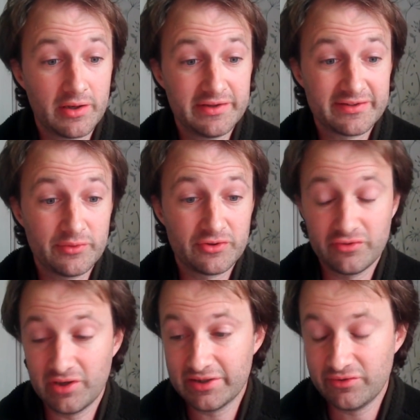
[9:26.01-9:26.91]
Just wanted
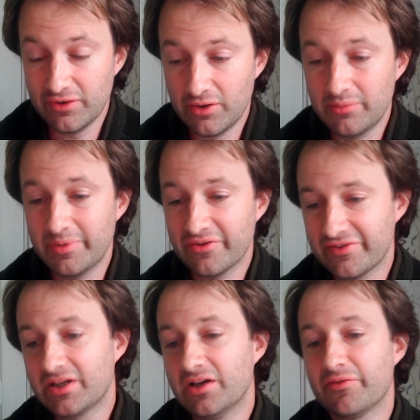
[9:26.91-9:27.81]
to let you know because
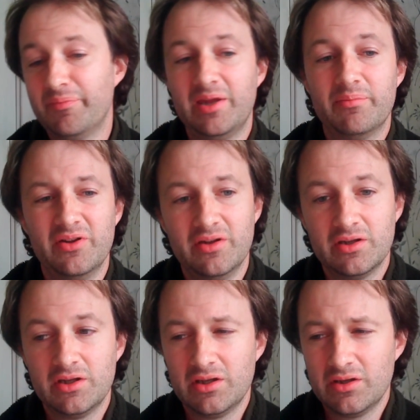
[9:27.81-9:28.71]
I got maybe